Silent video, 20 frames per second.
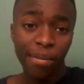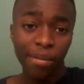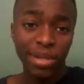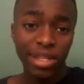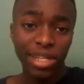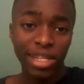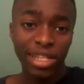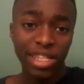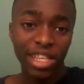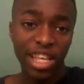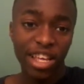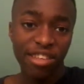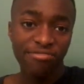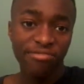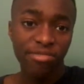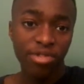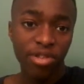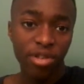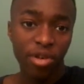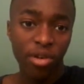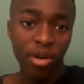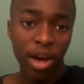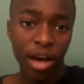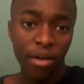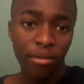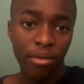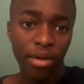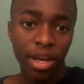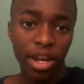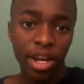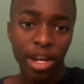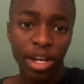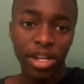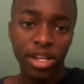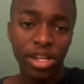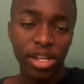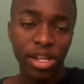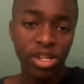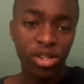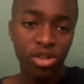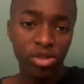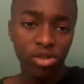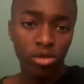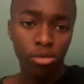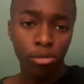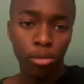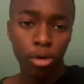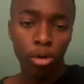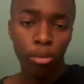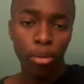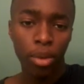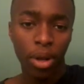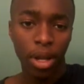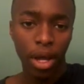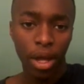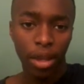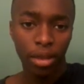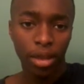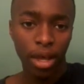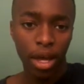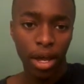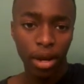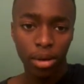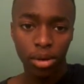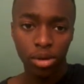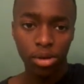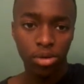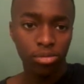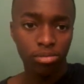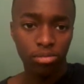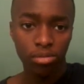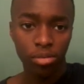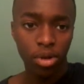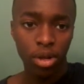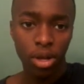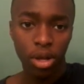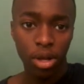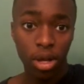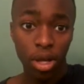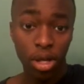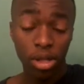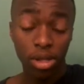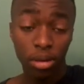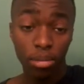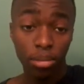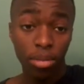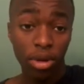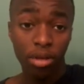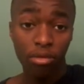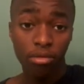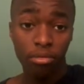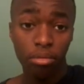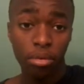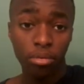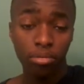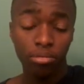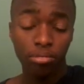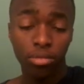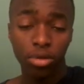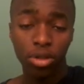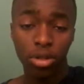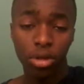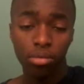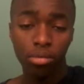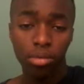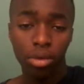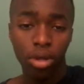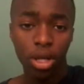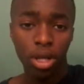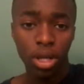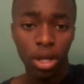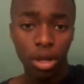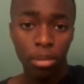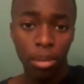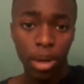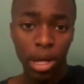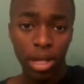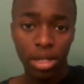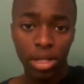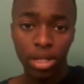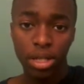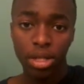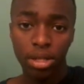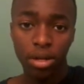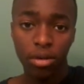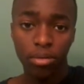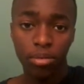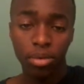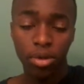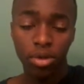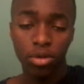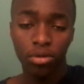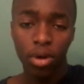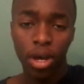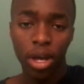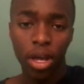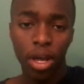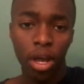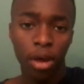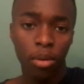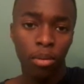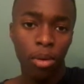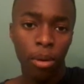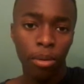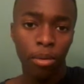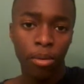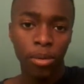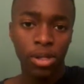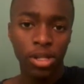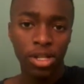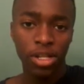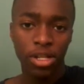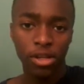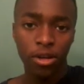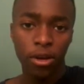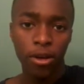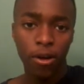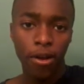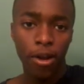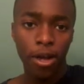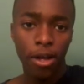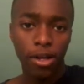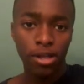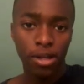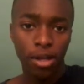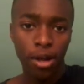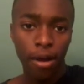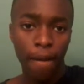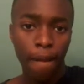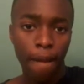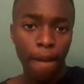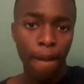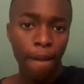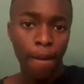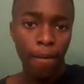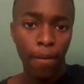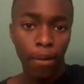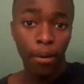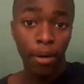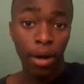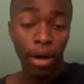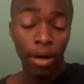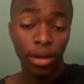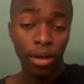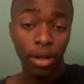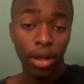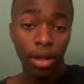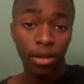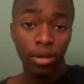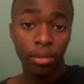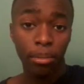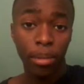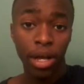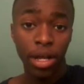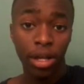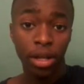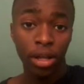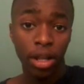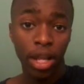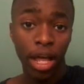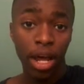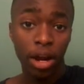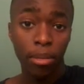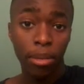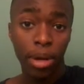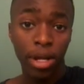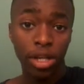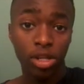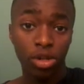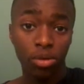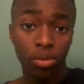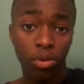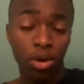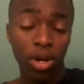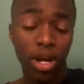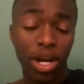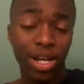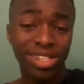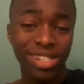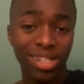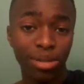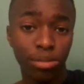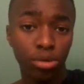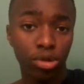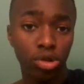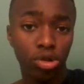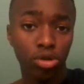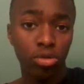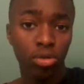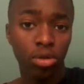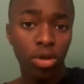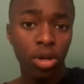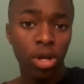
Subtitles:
It's just that, you know, having an additional moment like that is unbelievable. The match itself was great. It probably wasn't as good as, you know, all the other ladder matches we were accustomed to.